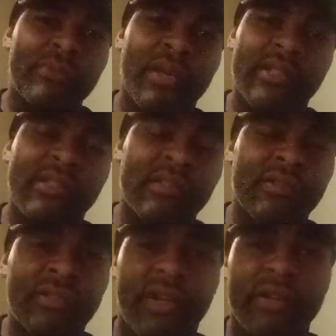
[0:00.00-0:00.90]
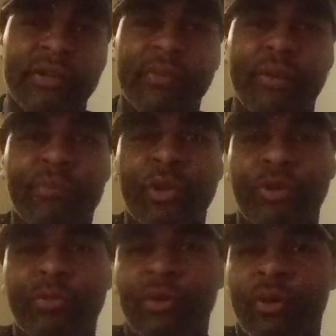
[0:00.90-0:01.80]
man, and sisters out here, man. Build
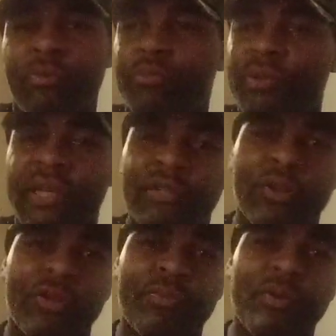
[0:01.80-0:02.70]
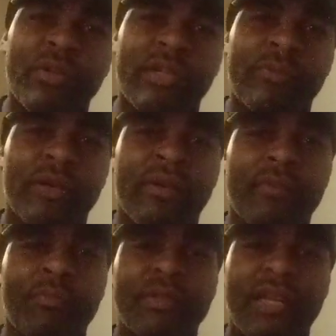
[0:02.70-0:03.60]
up, protect our community,
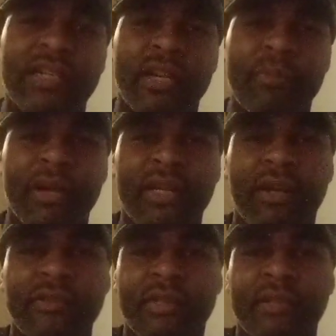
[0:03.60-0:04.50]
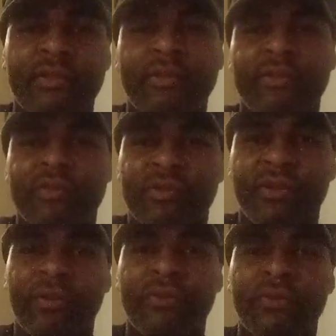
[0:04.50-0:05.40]
man. Protect everybody out there.
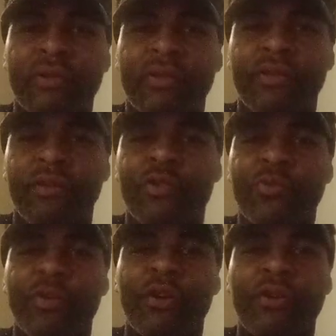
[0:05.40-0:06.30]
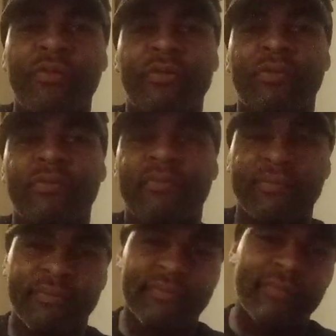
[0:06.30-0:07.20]
So, those words,
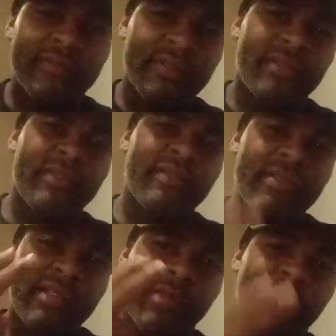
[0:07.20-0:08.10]
say